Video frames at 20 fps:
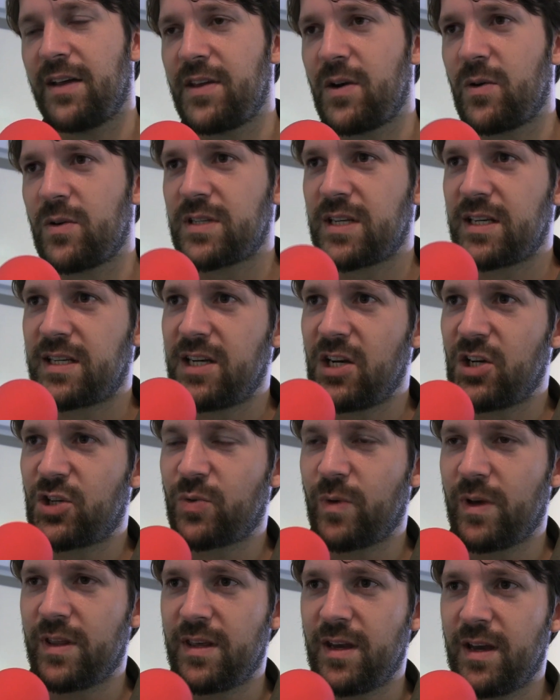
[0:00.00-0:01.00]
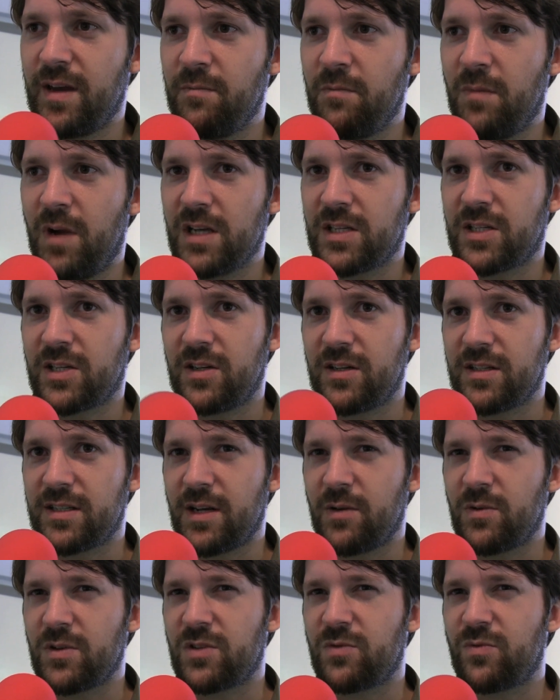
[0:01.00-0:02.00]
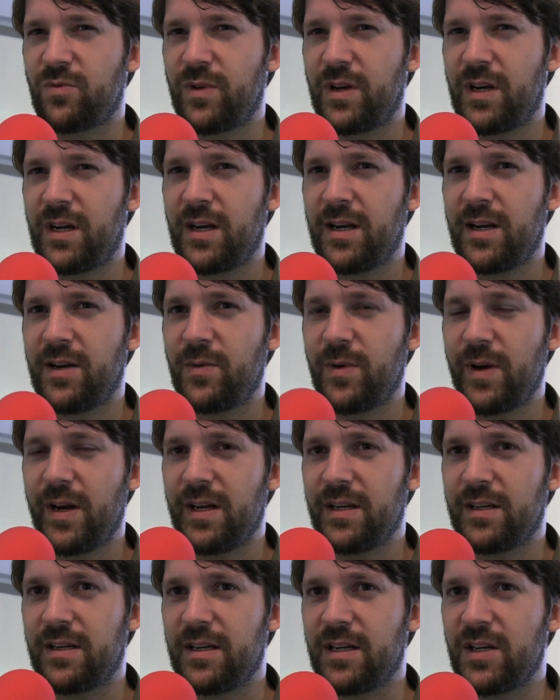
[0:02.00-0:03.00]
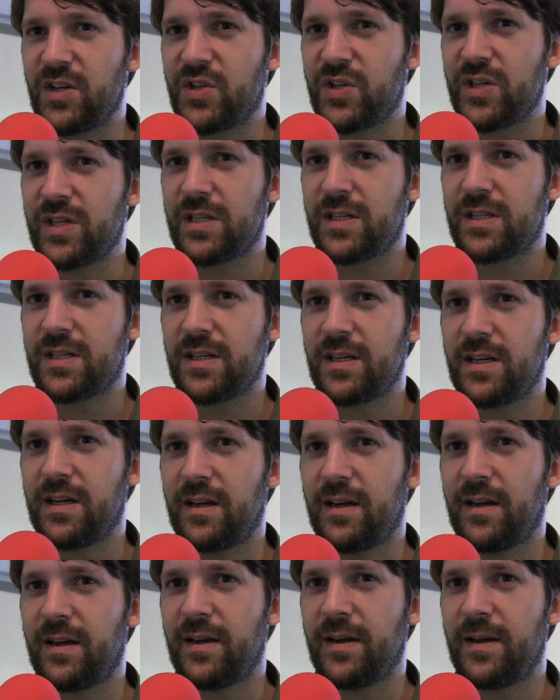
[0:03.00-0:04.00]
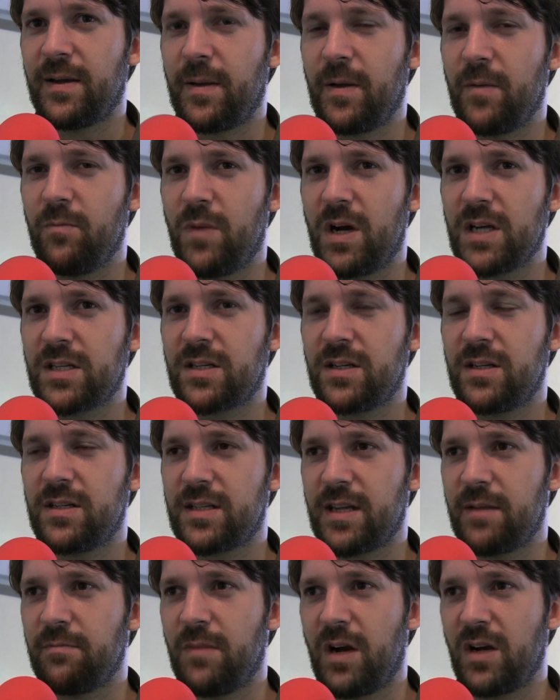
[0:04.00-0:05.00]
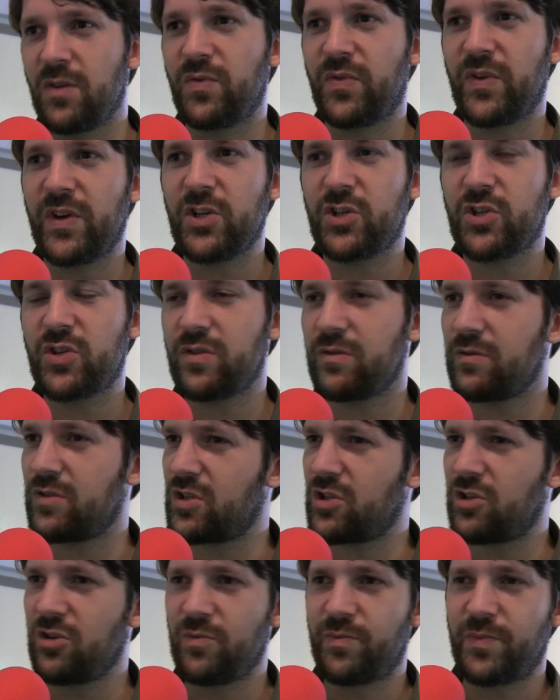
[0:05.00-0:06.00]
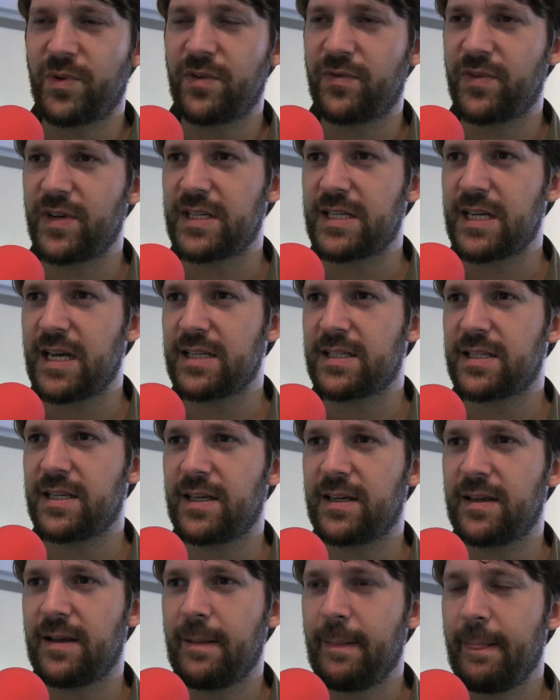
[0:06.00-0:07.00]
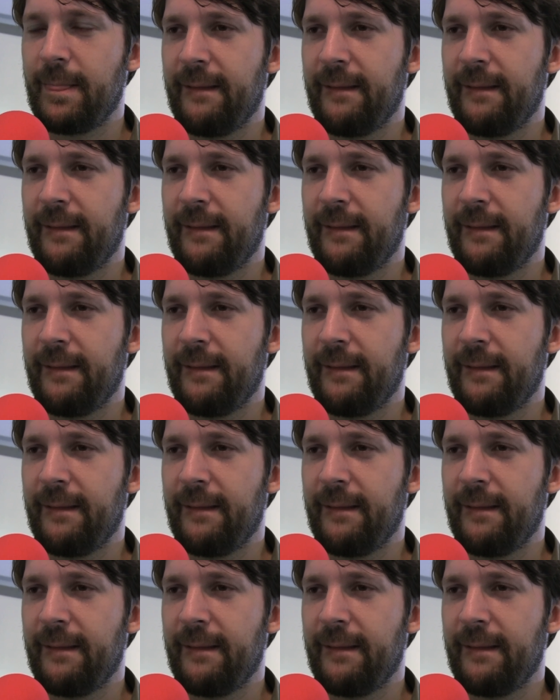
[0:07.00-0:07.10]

There was a dish with the mussels that was really, really delicious. Mussels and monkfish, super fantastic.